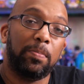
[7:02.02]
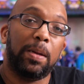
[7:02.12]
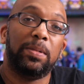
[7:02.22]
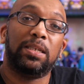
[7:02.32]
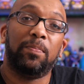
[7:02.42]

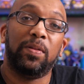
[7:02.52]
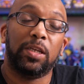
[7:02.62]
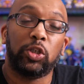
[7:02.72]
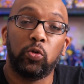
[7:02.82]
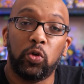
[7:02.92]
maybe something
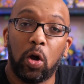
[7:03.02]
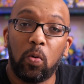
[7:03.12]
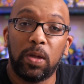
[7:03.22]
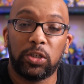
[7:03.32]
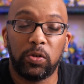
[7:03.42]
that you
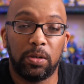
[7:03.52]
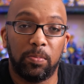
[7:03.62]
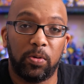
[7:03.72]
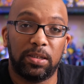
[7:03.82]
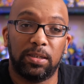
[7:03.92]
know that you can
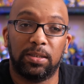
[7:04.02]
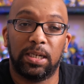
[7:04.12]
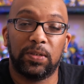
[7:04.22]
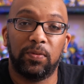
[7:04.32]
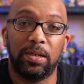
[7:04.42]
print
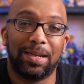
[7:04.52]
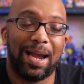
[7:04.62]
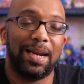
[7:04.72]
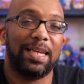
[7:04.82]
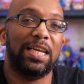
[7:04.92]
successfully to
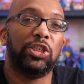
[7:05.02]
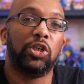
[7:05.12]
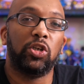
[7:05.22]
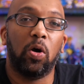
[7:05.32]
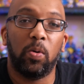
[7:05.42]
kind of get
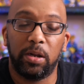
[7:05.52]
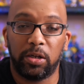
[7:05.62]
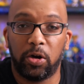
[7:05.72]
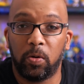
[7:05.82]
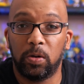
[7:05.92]
you going and
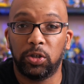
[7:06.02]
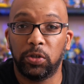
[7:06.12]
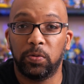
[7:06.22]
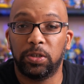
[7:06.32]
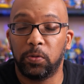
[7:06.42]
encourage
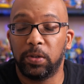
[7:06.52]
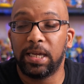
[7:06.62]
you to